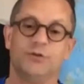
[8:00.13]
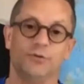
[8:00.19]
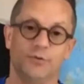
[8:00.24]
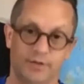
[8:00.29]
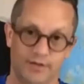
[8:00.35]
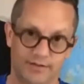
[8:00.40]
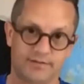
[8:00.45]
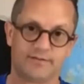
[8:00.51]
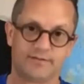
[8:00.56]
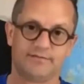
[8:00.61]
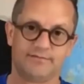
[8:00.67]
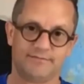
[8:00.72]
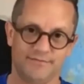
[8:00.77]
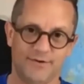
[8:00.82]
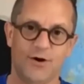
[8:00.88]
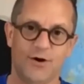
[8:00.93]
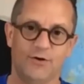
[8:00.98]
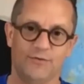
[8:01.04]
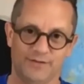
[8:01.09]
it,
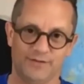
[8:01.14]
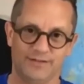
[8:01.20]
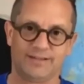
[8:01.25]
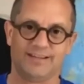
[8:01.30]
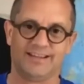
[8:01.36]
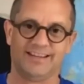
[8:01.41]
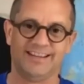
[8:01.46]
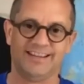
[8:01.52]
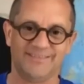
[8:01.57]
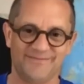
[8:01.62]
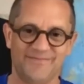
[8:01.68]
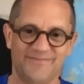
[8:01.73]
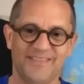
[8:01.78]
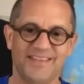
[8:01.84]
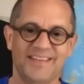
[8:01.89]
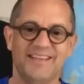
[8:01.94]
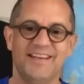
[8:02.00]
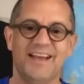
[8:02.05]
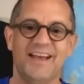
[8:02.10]
obviously,
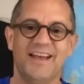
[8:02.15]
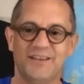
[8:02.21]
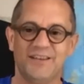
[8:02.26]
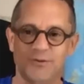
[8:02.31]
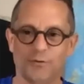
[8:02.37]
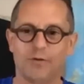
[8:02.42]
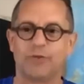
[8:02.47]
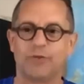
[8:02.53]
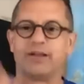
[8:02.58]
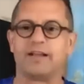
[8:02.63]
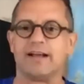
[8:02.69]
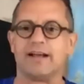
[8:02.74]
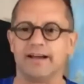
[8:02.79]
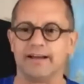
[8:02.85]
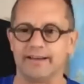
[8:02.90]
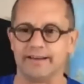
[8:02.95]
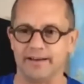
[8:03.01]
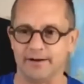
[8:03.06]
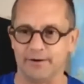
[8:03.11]
and you're the guy
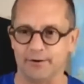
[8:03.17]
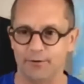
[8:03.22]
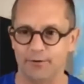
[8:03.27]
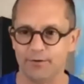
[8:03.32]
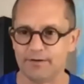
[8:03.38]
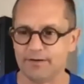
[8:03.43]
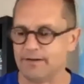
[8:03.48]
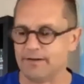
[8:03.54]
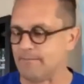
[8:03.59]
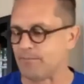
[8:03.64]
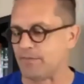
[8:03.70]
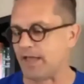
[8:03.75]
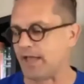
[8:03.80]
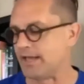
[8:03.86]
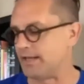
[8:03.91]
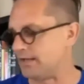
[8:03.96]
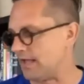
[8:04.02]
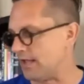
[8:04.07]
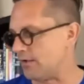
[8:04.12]
now,
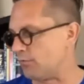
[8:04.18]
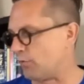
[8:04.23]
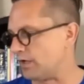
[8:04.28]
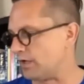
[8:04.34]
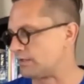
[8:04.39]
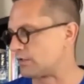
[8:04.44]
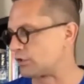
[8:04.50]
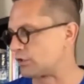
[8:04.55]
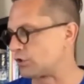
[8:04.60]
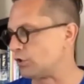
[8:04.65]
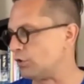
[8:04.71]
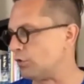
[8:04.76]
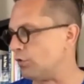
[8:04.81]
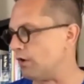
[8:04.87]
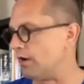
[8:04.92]
and wants to